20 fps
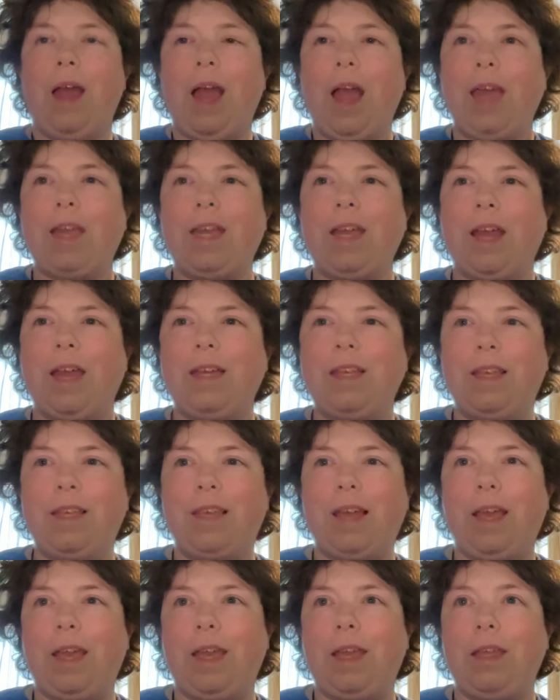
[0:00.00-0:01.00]
Hi guys,
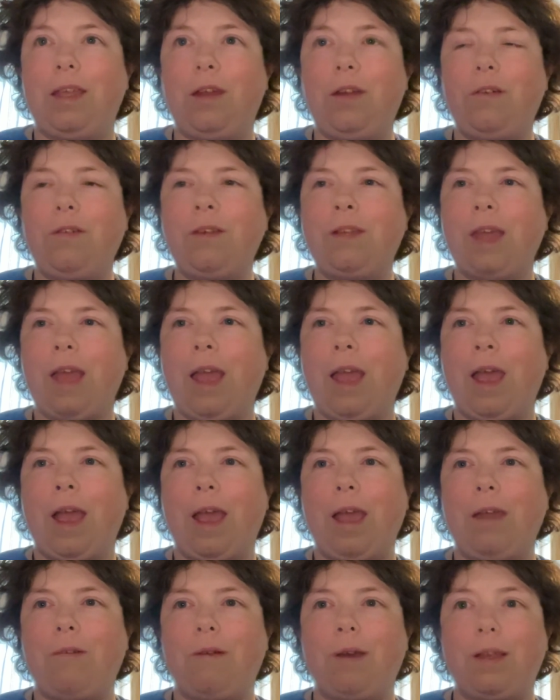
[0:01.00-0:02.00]
it's I News.
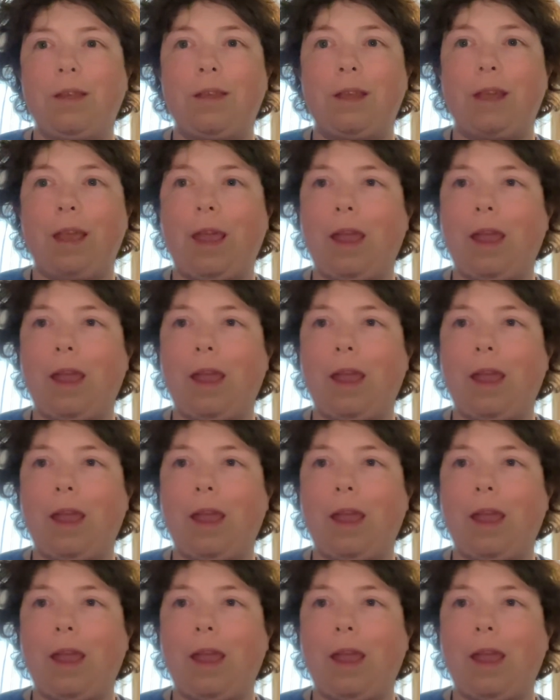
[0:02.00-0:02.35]
I was